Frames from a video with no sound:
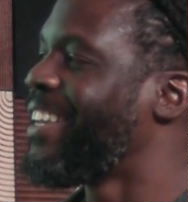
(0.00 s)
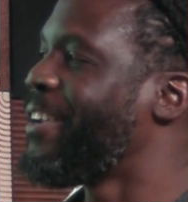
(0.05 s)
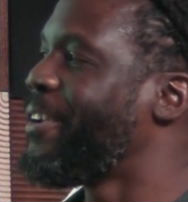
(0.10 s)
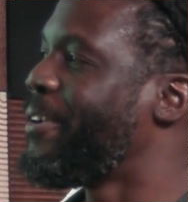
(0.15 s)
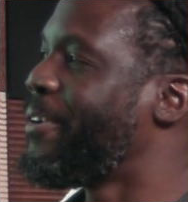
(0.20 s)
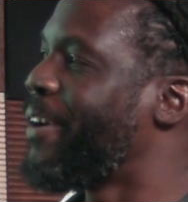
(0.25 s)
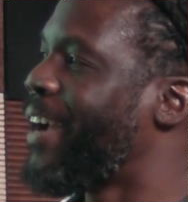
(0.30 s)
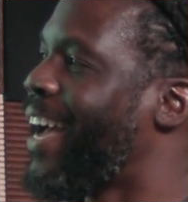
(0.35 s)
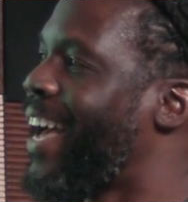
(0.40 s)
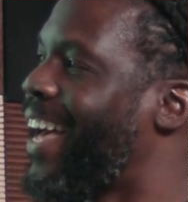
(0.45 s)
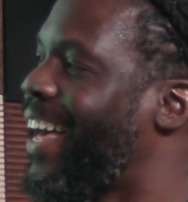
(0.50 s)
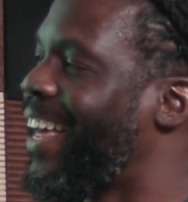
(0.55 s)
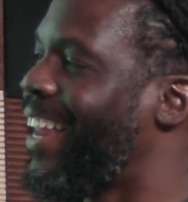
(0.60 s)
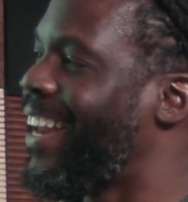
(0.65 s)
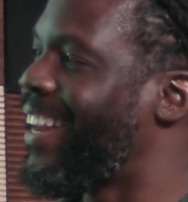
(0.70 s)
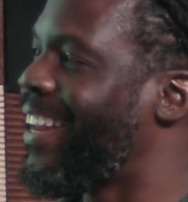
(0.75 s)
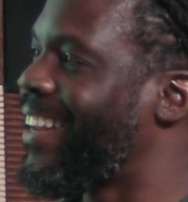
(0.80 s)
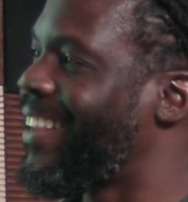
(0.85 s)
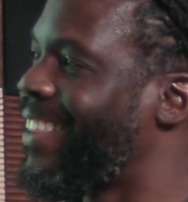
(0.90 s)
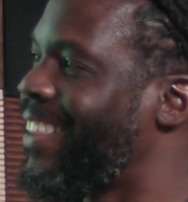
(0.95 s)
you
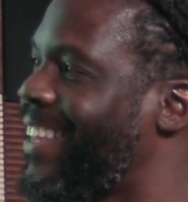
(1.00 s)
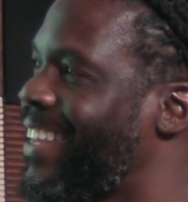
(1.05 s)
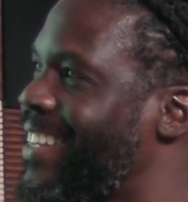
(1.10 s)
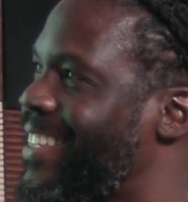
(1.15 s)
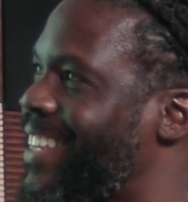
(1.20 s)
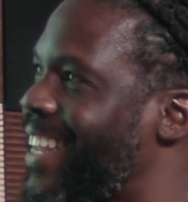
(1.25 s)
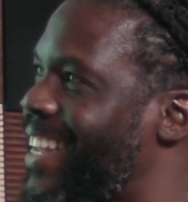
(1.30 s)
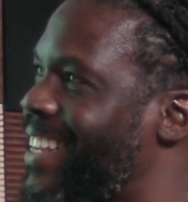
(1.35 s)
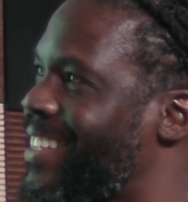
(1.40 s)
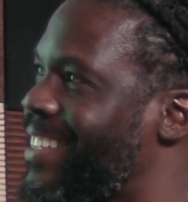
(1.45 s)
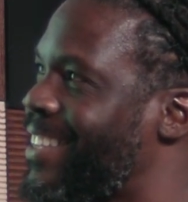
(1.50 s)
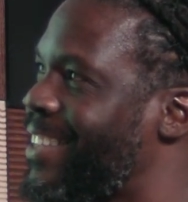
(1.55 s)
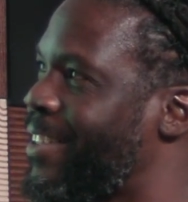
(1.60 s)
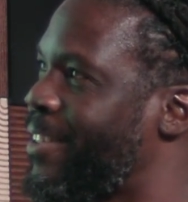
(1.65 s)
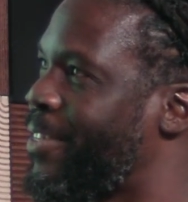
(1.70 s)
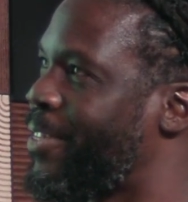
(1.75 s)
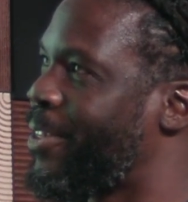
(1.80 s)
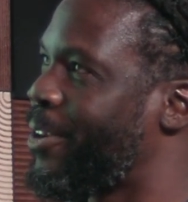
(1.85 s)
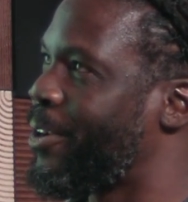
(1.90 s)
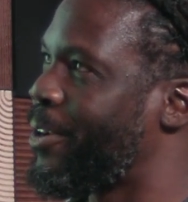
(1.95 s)
had this as the
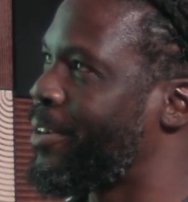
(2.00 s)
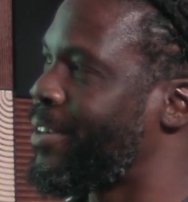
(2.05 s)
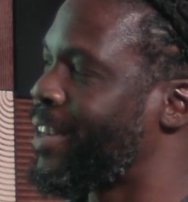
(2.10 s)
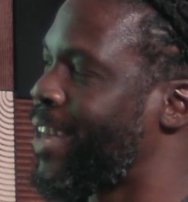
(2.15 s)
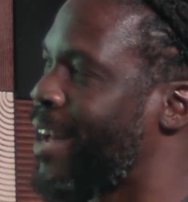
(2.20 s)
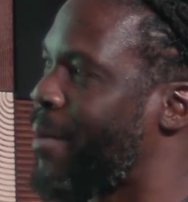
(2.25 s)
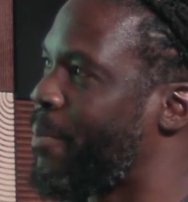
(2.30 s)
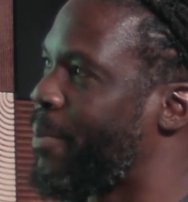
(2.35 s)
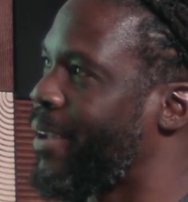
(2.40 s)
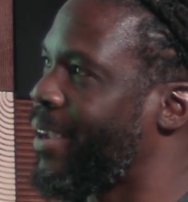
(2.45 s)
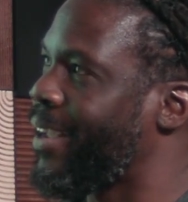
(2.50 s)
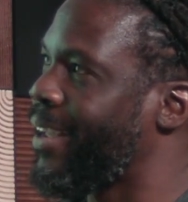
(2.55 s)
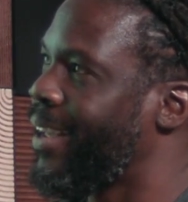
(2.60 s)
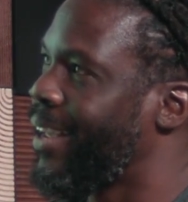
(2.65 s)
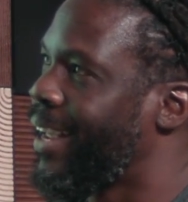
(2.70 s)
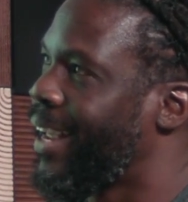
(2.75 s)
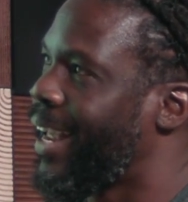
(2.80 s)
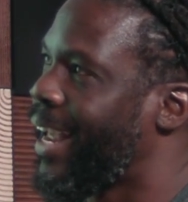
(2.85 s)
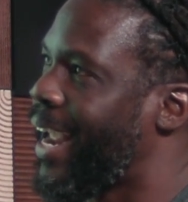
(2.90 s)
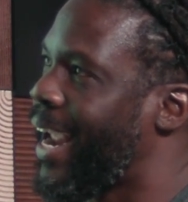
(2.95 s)
third topic,
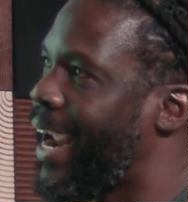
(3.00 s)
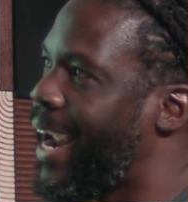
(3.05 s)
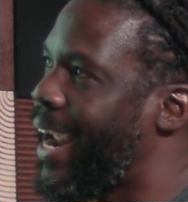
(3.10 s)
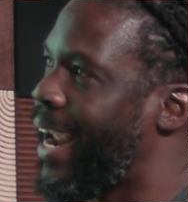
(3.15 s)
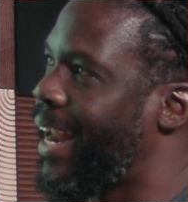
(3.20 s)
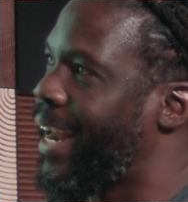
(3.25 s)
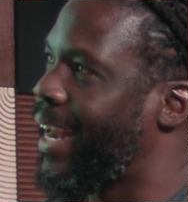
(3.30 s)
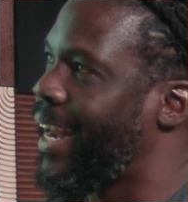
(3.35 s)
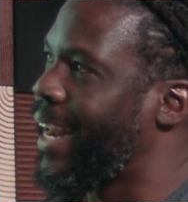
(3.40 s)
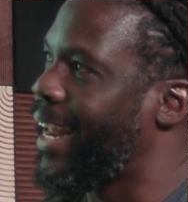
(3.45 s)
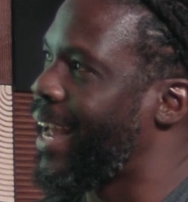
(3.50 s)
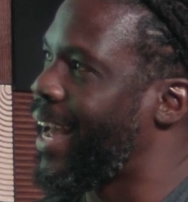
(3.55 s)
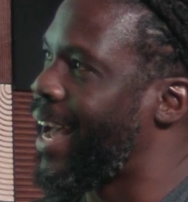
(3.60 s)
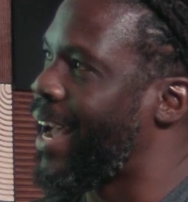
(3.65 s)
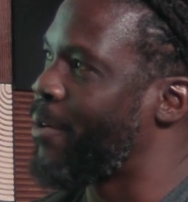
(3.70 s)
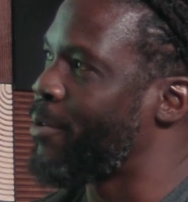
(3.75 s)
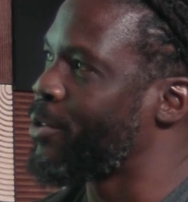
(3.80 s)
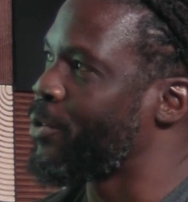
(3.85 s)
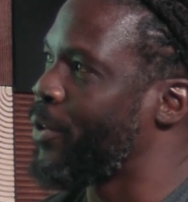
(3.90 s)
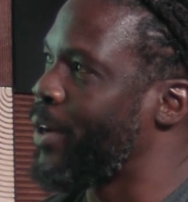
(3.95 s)
and
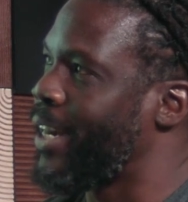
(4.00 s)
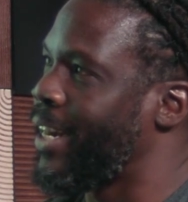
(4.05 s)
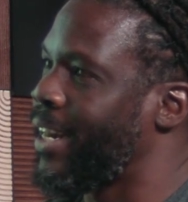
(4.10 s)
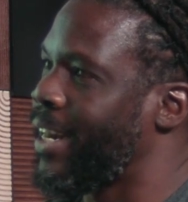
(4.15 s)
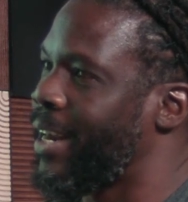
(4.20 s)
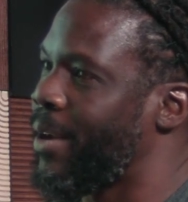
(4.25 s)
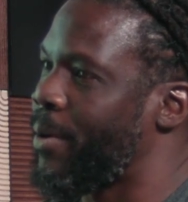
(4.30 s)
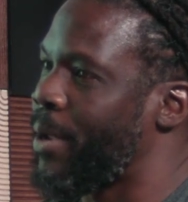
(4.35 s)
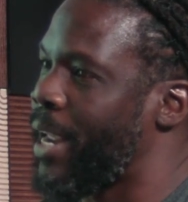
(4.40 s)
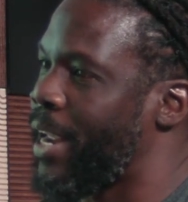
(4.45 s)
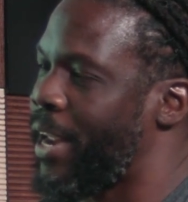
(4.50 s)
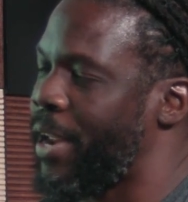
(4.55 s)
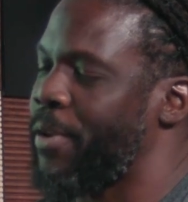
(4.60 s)
I was reading now.